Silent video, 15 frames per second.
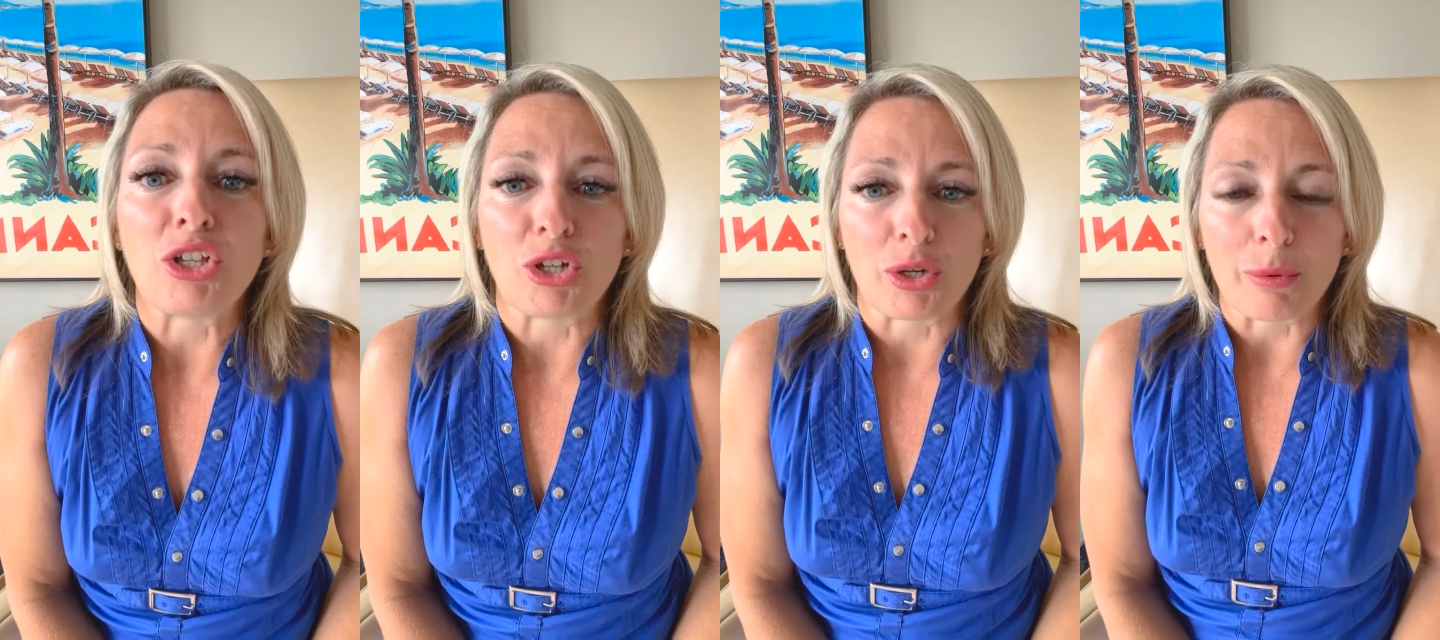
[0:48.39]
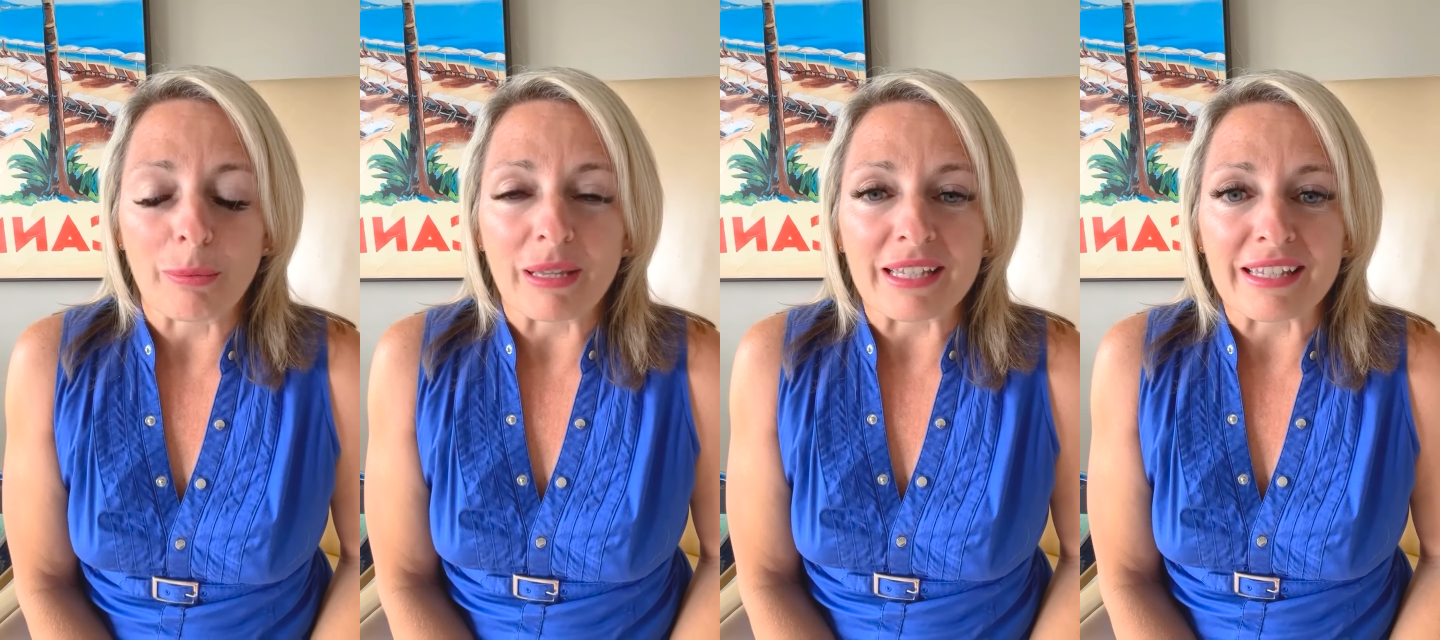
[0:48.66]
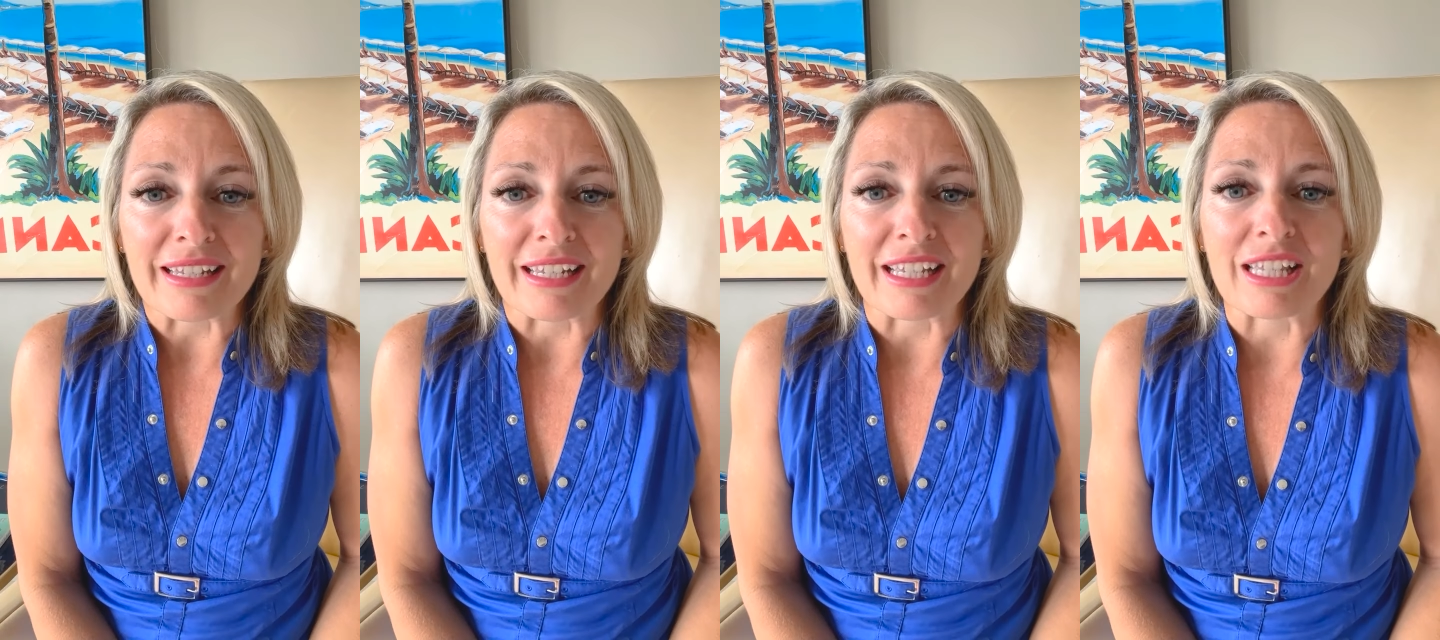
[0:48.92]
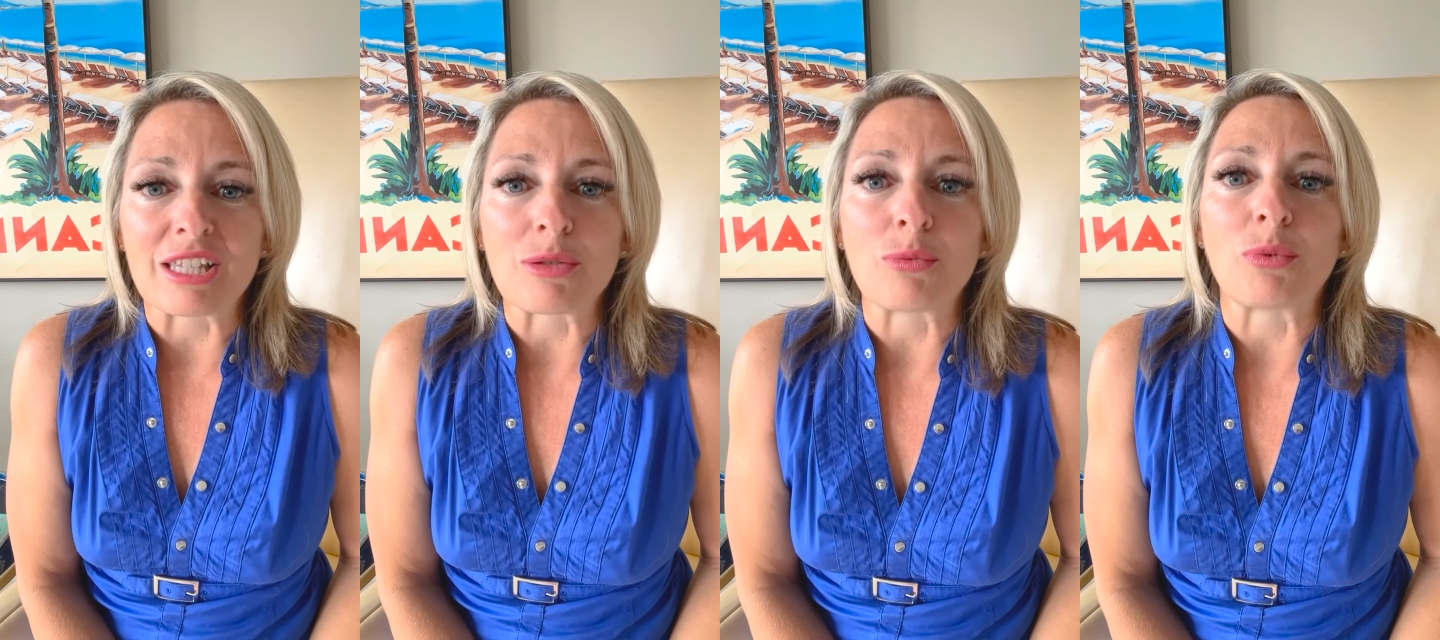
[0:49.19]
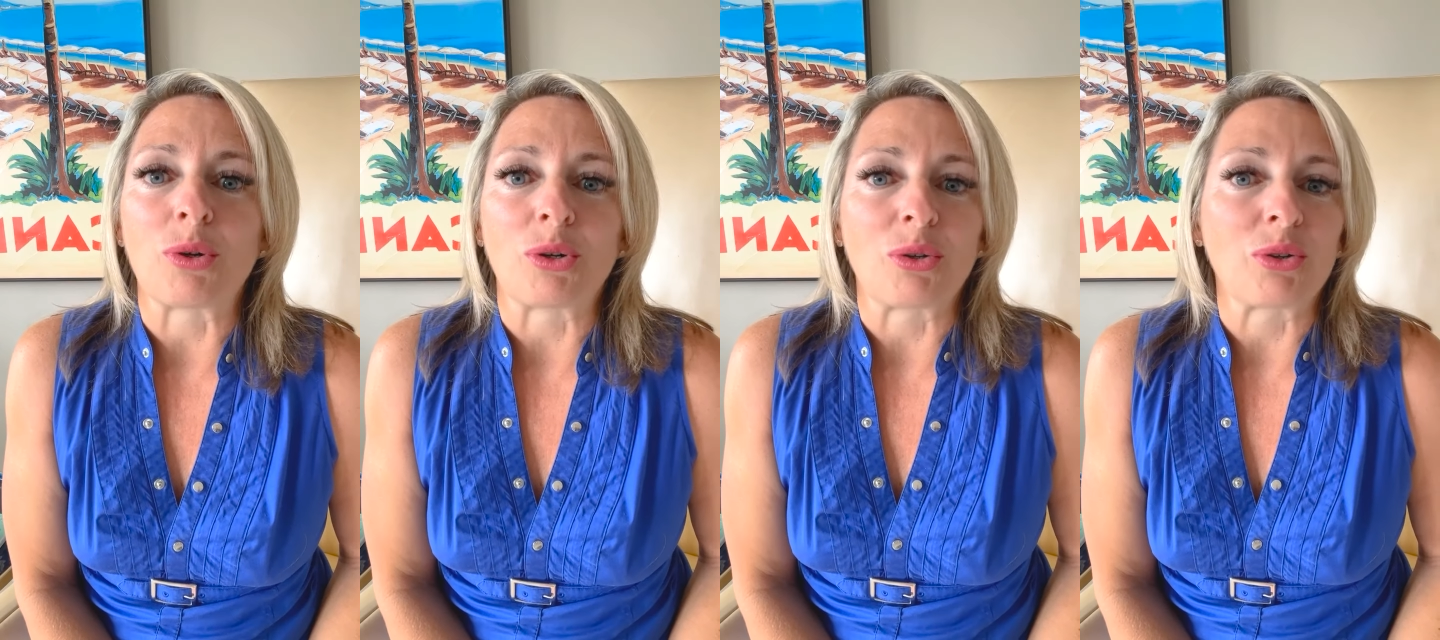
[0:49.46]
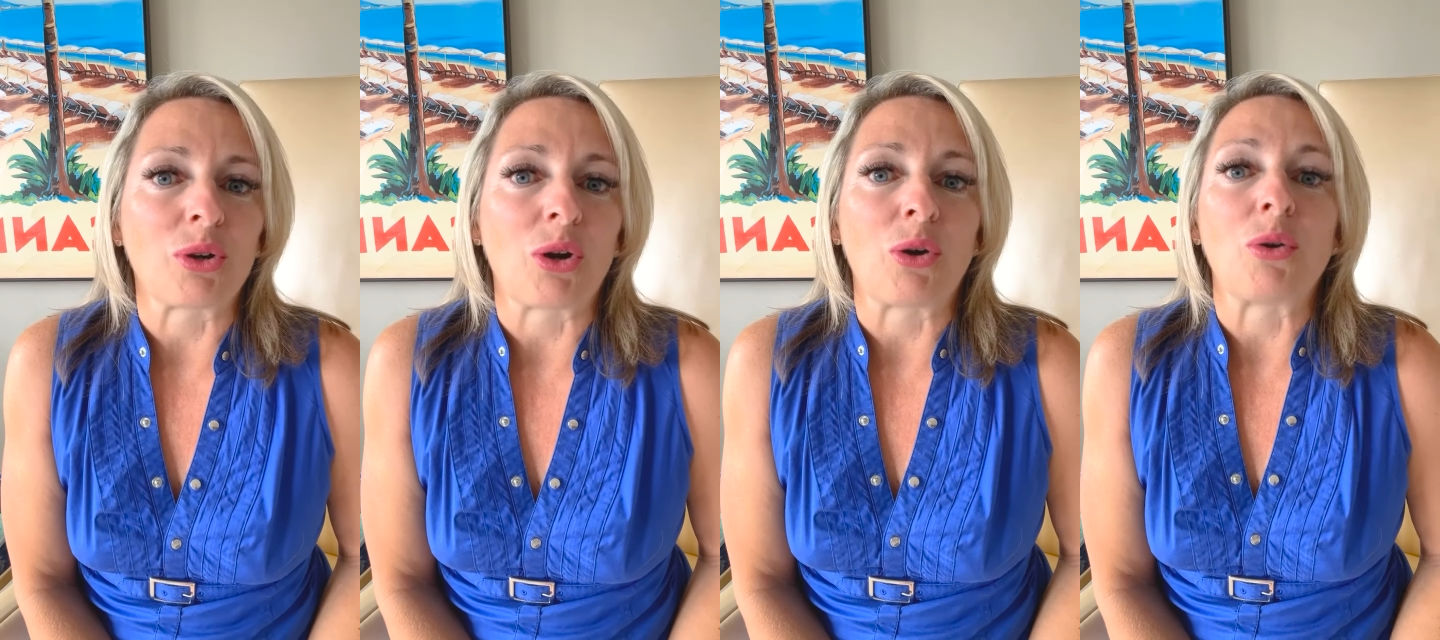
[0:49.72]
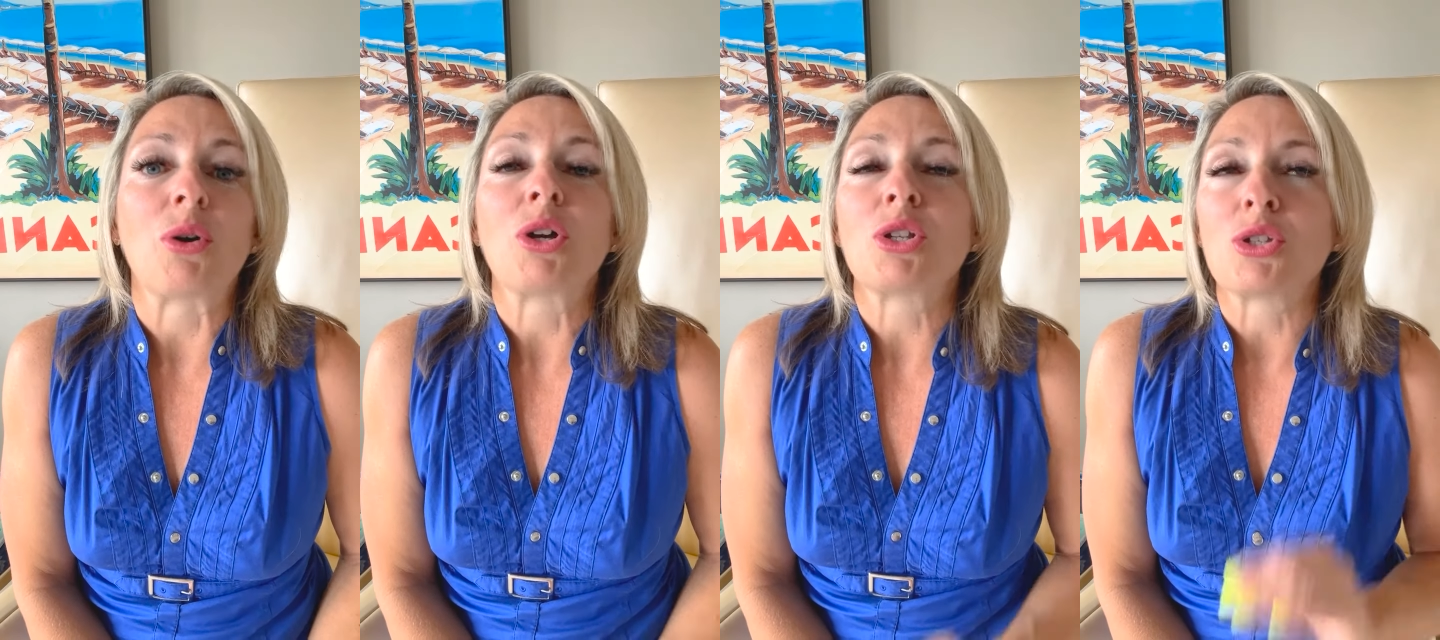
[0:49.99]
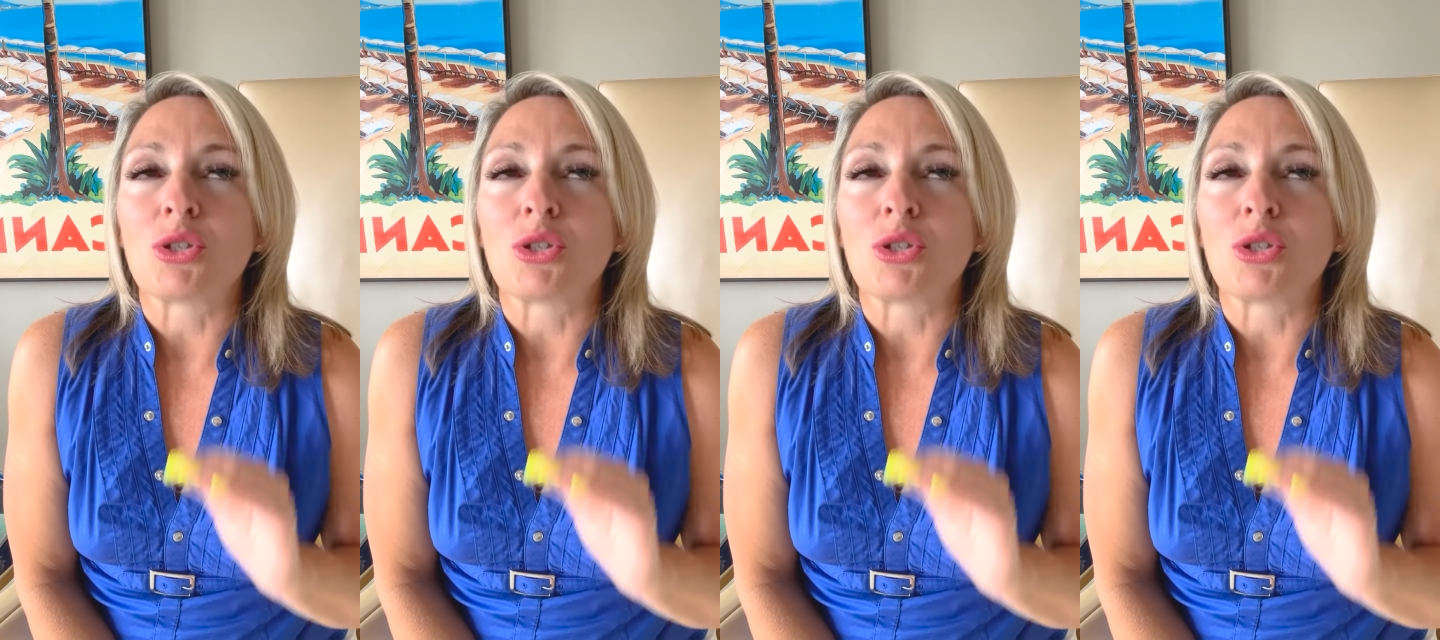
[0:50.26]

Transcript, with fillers: your business will grow